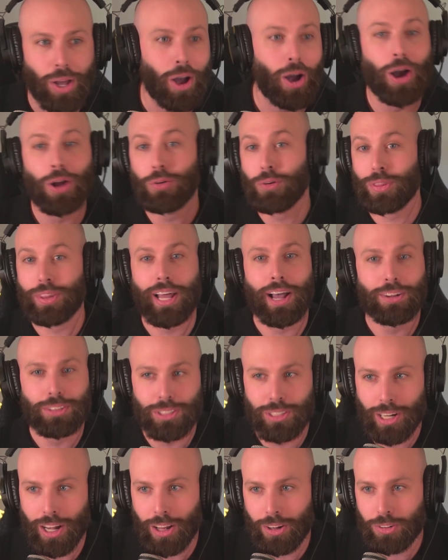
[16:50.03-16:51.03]

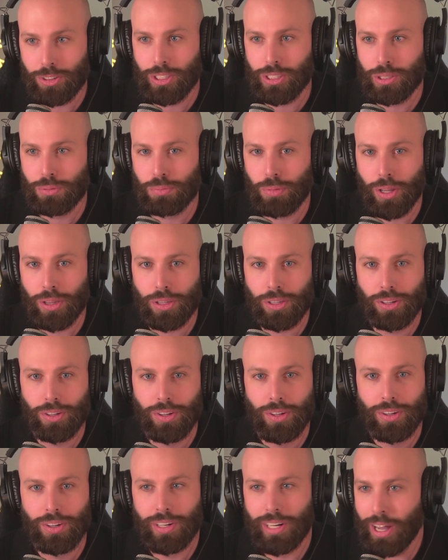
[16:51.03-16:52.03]
$100,000 this month.
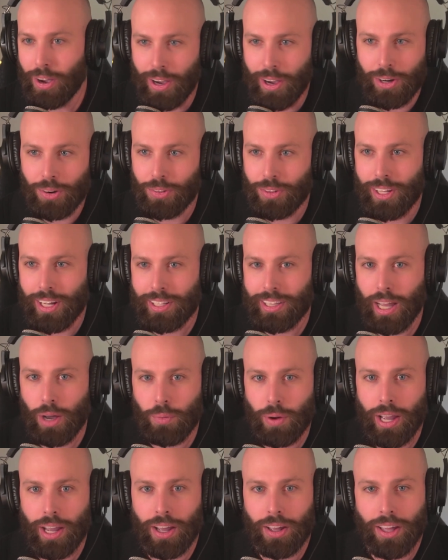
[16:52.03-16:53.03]
Now I don't think that
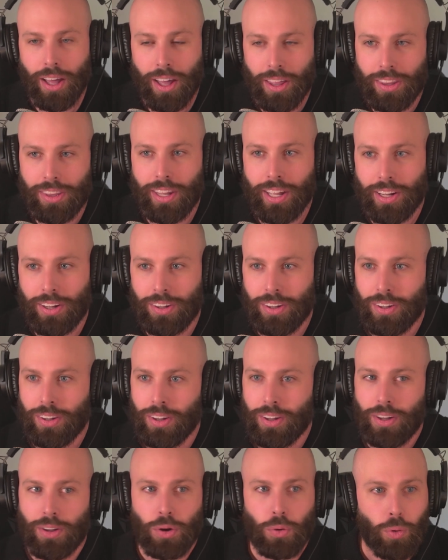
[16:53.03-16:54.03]
way. I think,
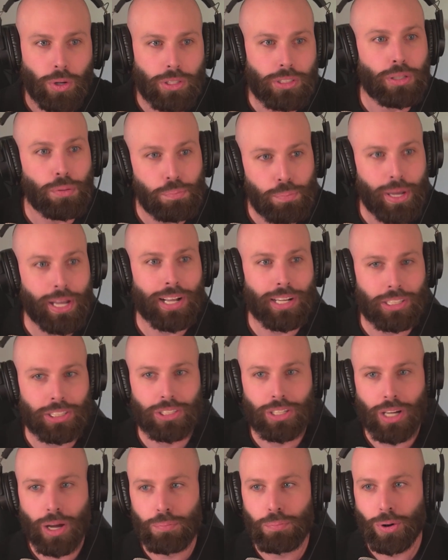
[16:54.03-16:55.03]
what's the
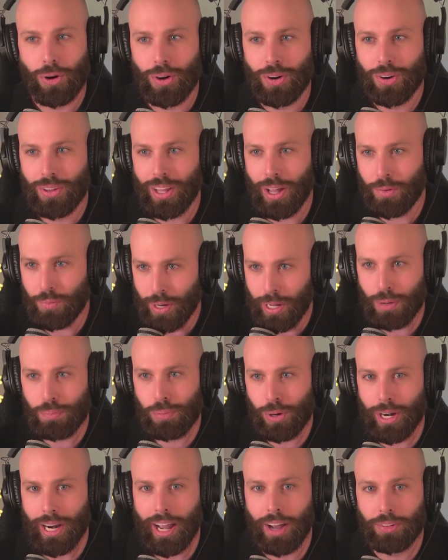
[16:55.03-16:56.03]
biggest number that we can
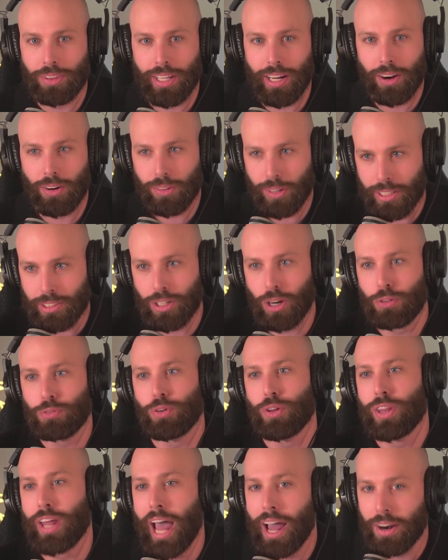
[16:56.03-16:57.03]
put out there, and let's go
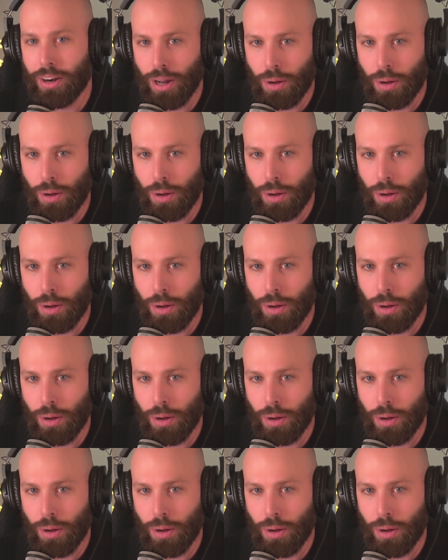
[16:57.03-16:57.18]
for that